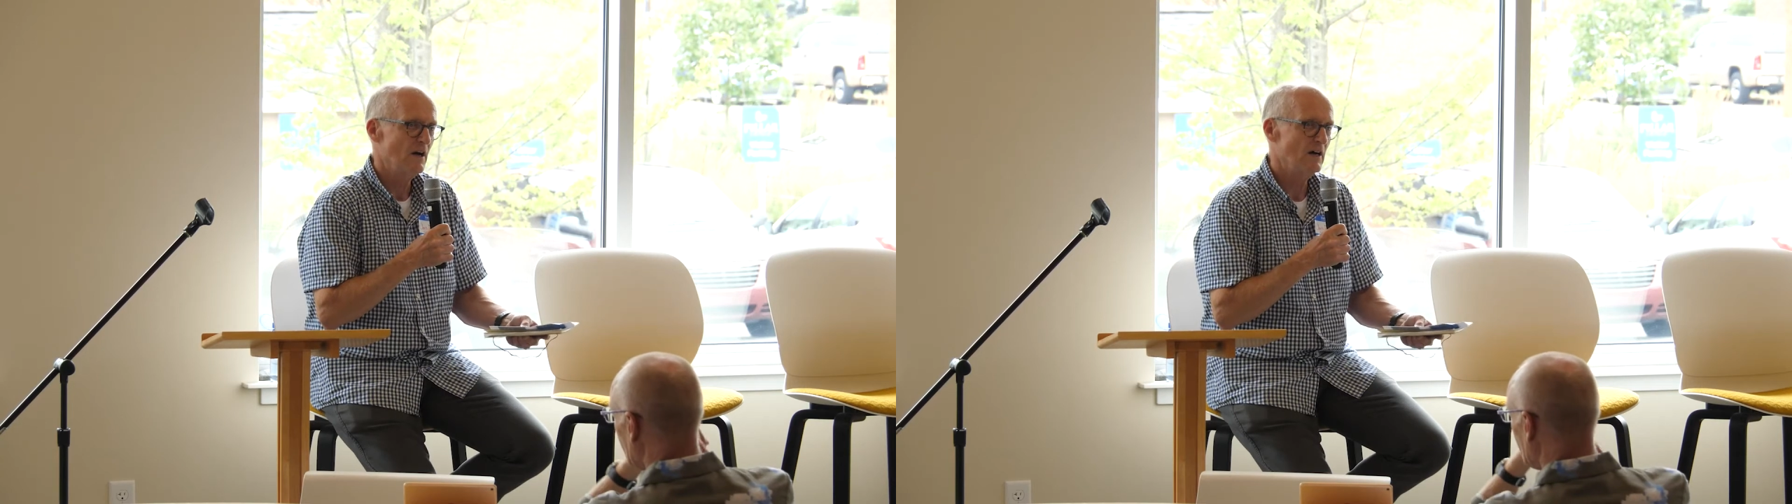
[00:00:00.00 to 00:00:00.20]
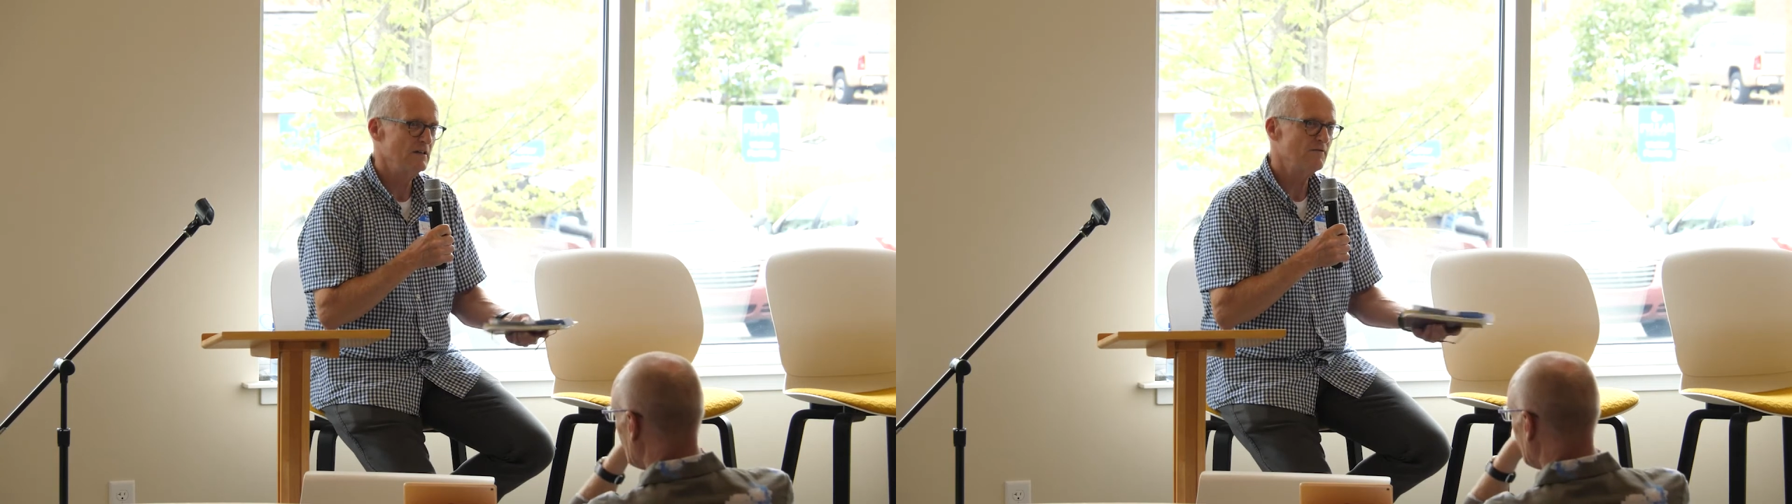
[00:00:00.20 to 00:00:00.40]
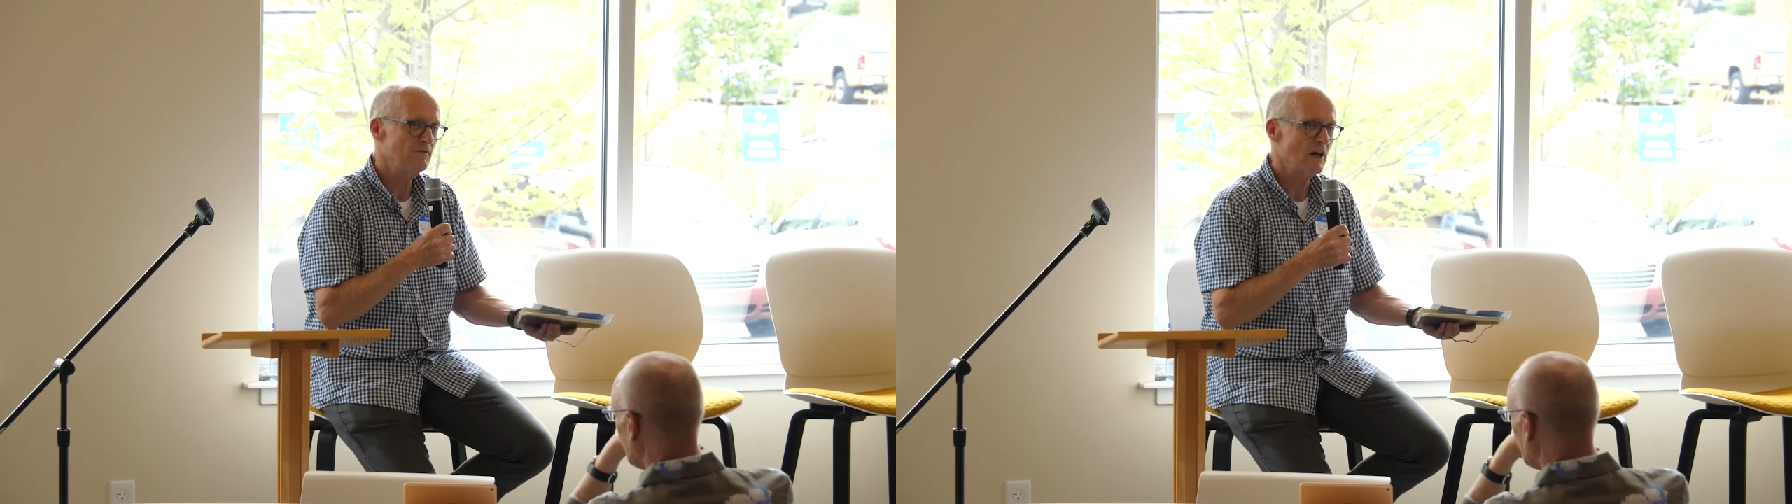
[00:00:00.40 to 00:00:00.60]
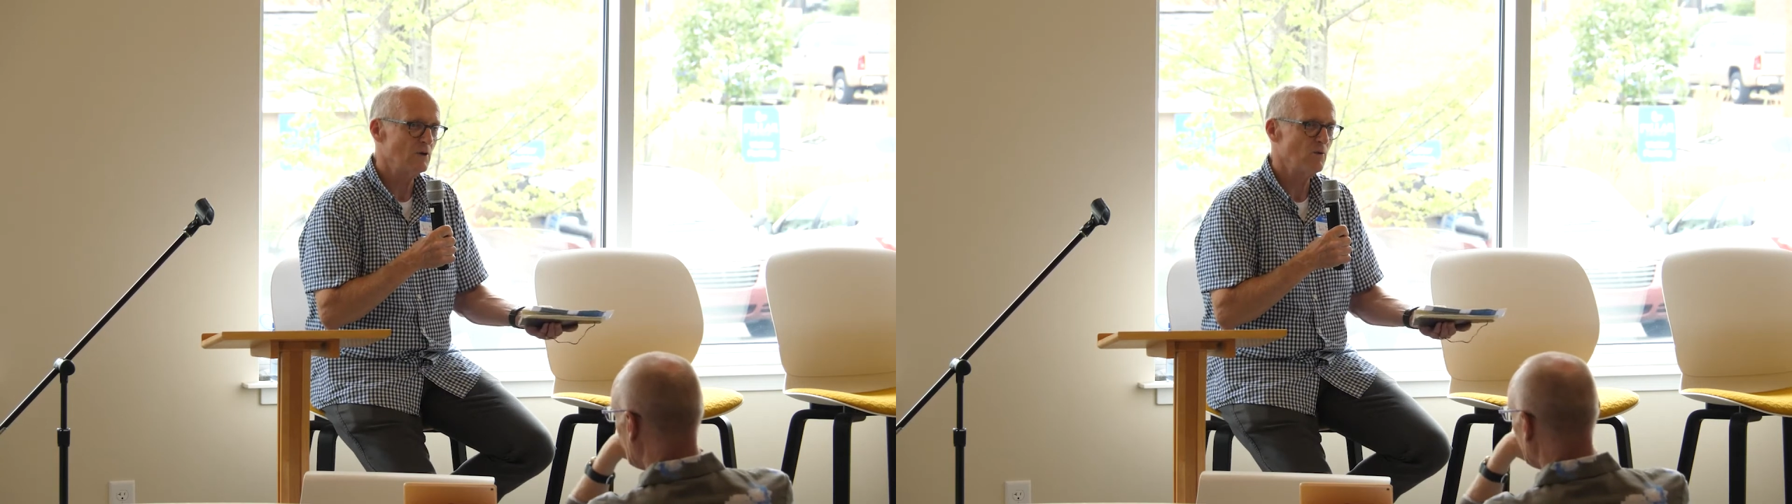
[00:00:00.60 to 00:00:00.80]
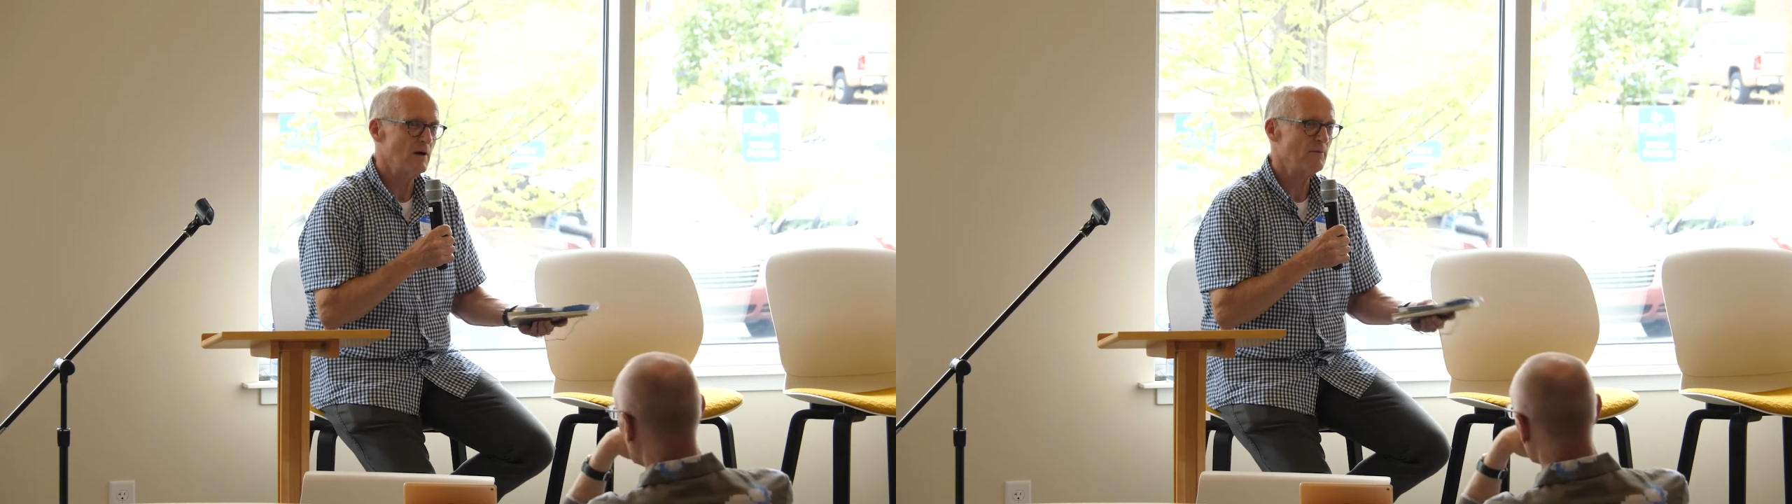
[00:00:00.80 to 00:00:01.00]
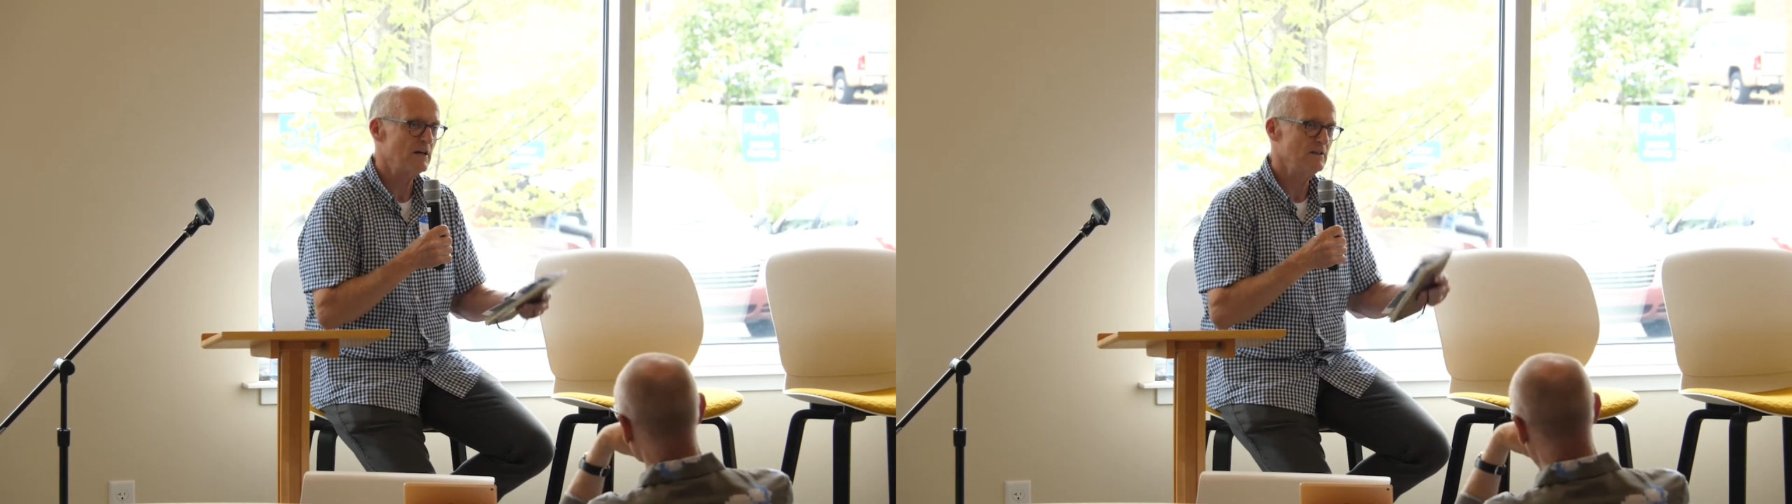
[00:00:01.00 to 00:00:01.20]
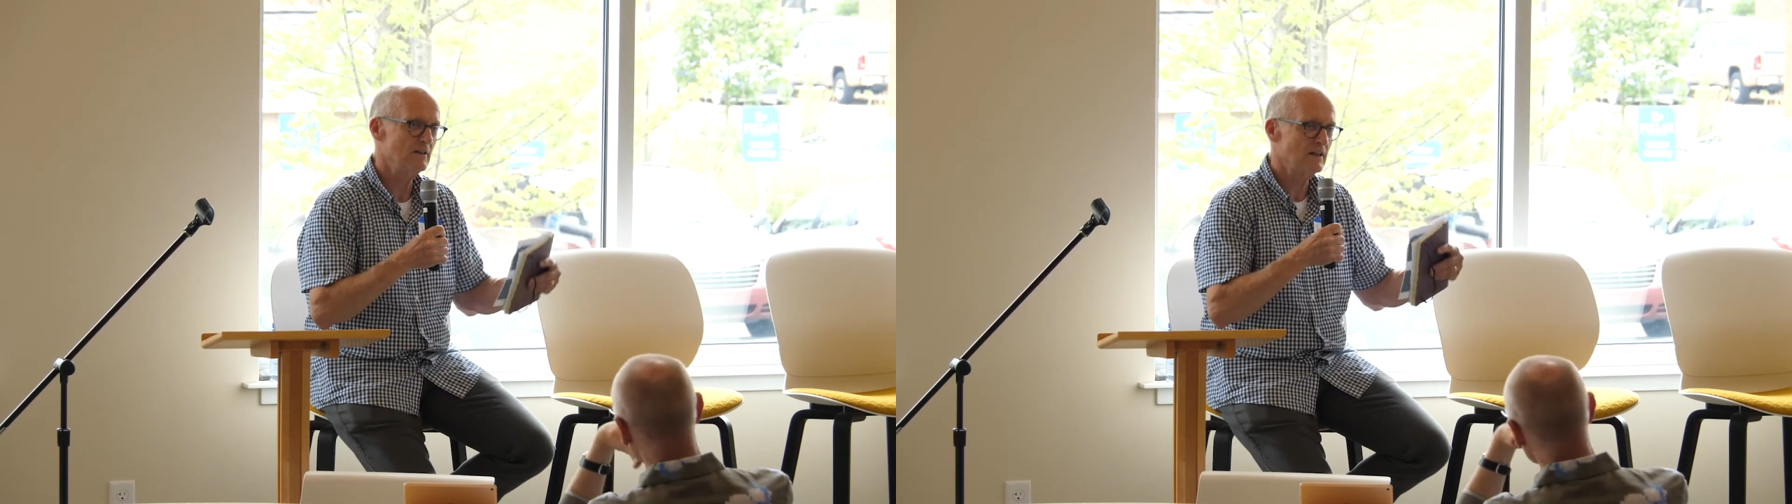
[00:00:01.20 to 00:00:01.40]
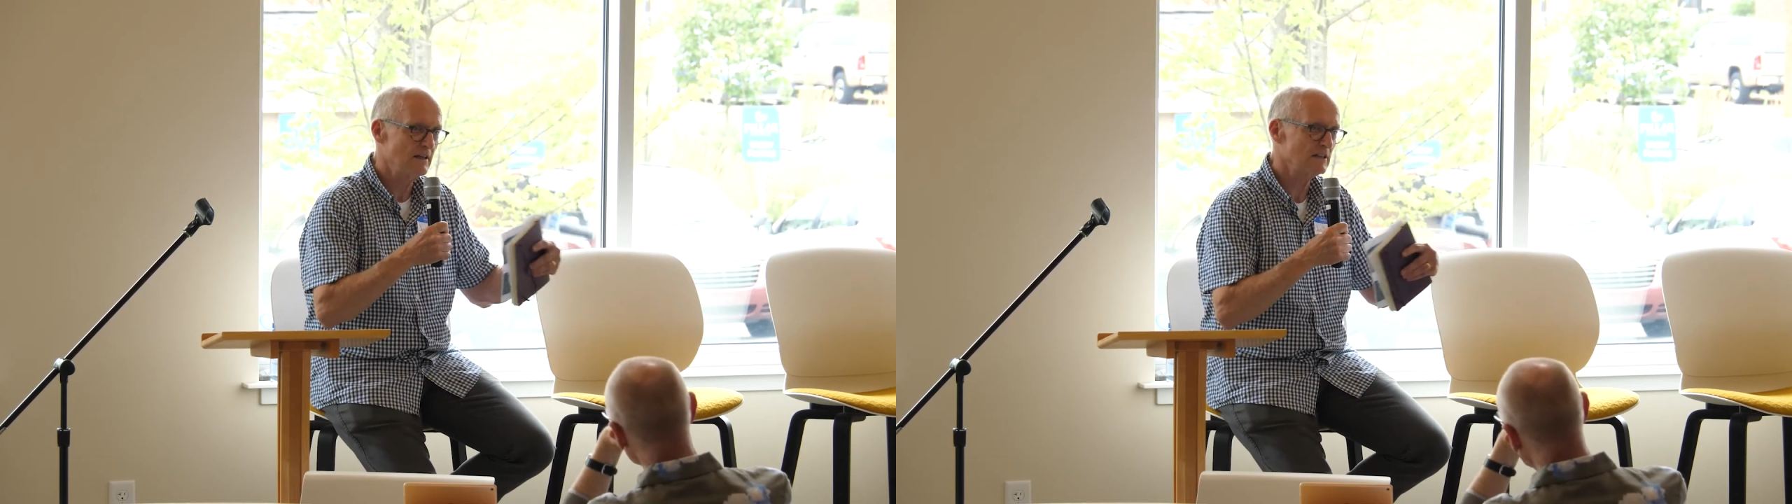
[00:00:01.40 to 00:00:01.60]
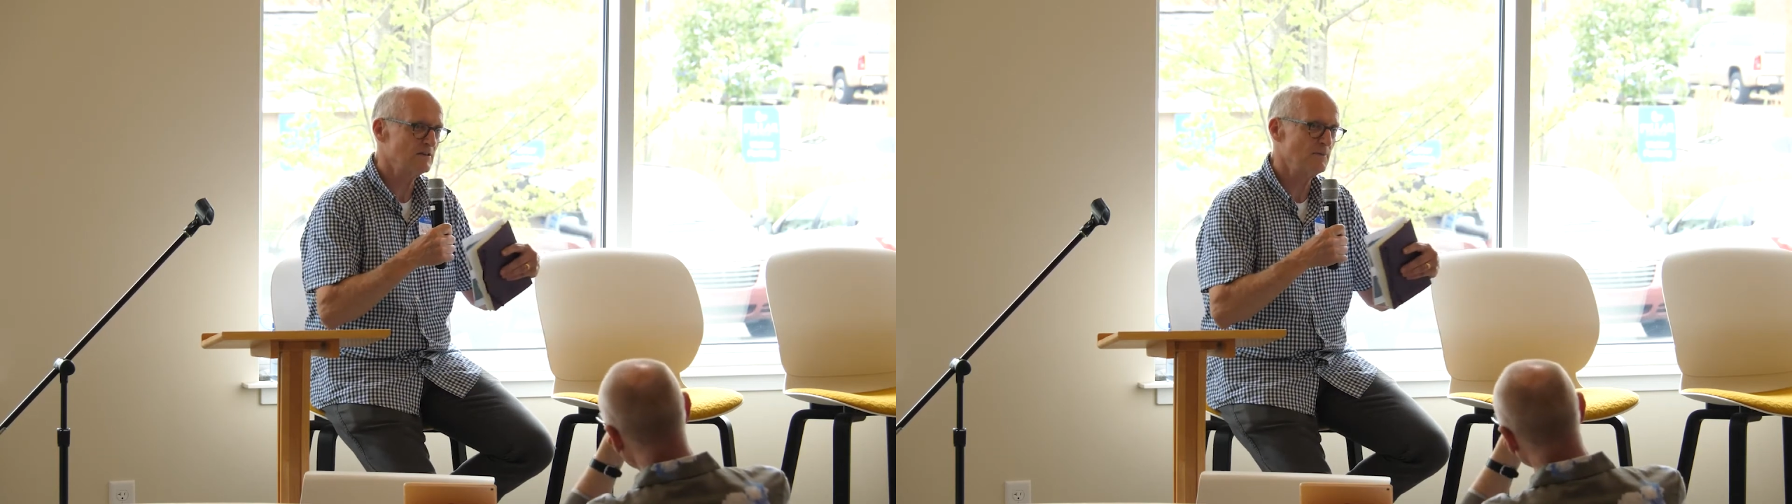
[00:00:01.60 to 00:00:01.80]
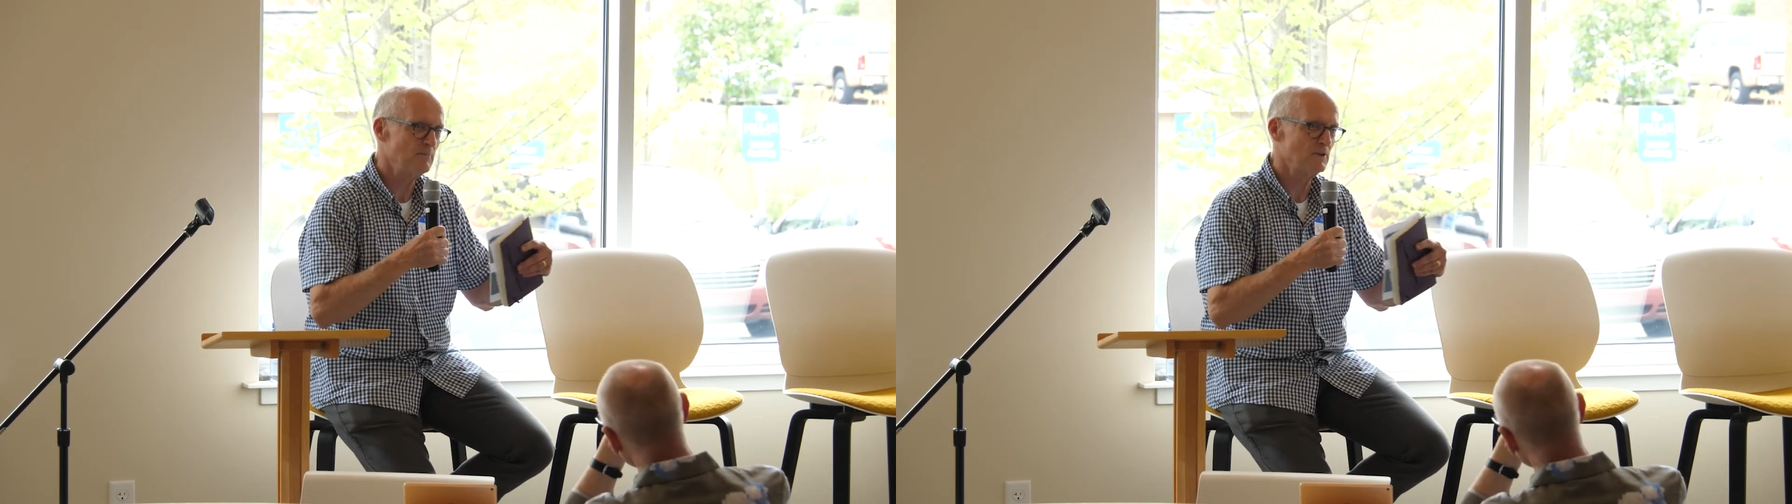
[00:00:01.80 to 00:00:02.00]
How do you follow up? How do you
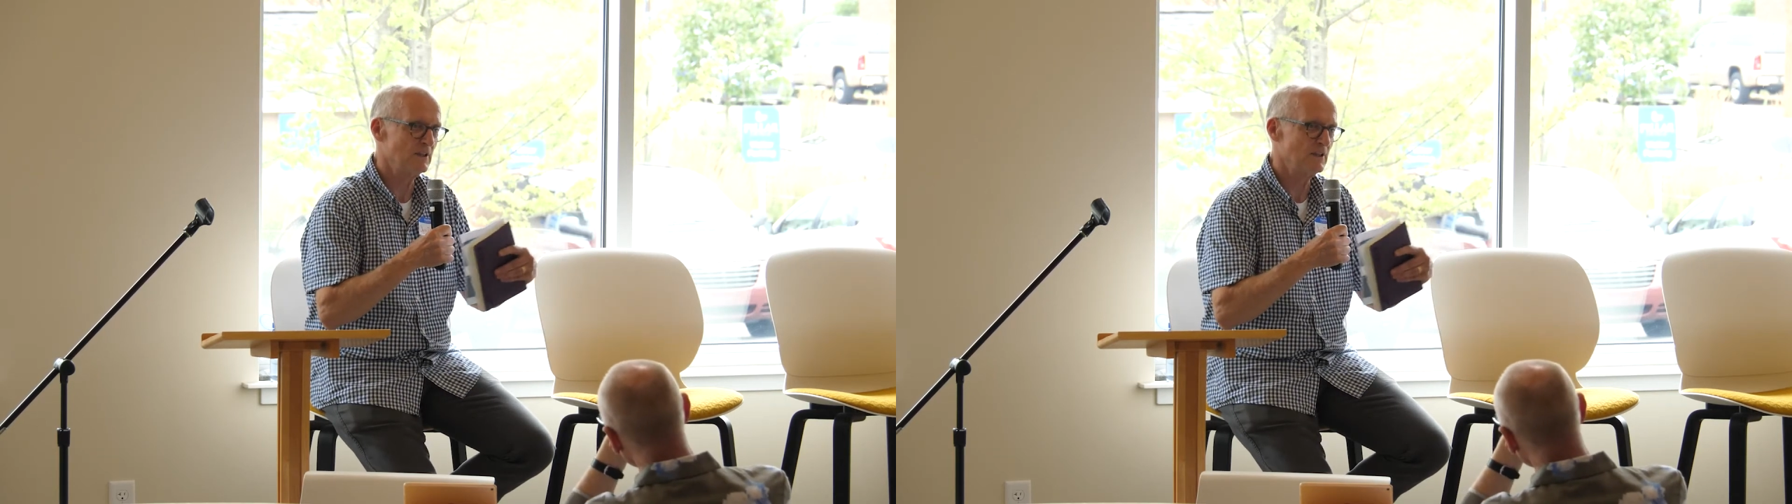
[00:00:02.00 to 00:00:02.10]
connect people